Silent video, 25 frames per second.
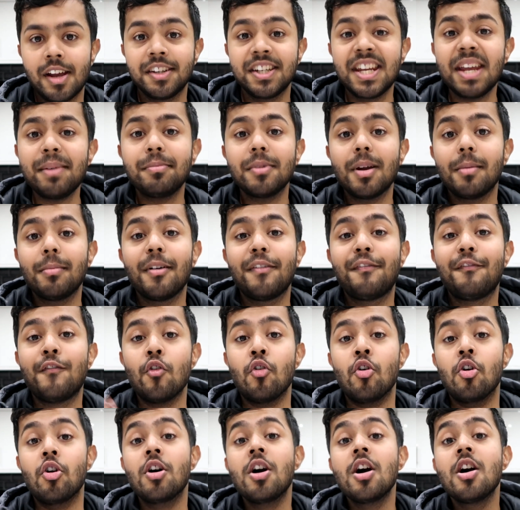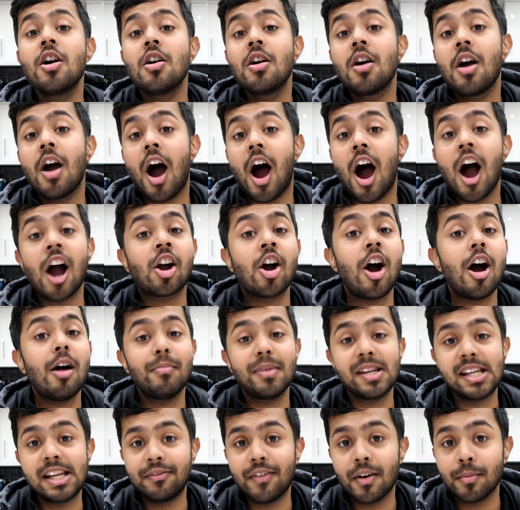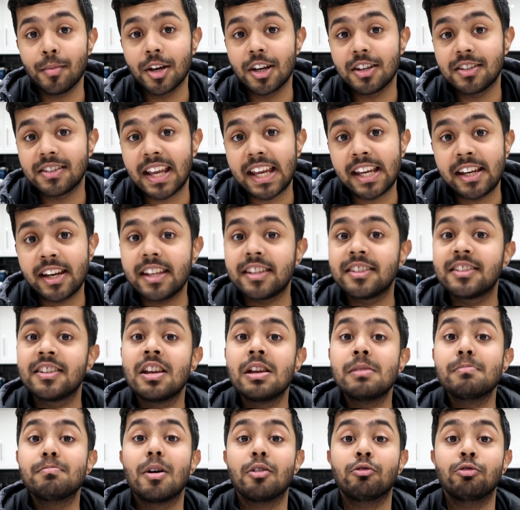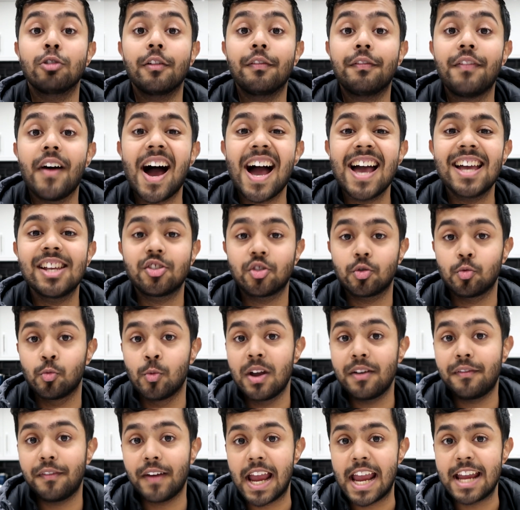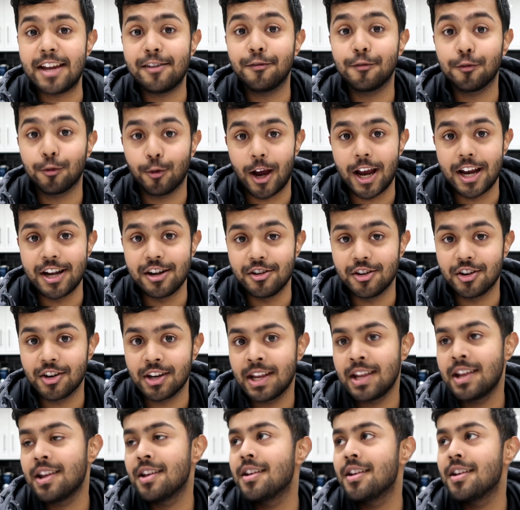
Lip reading: Tip number 4, I can't believe I'm going to say this, but revise with a friend.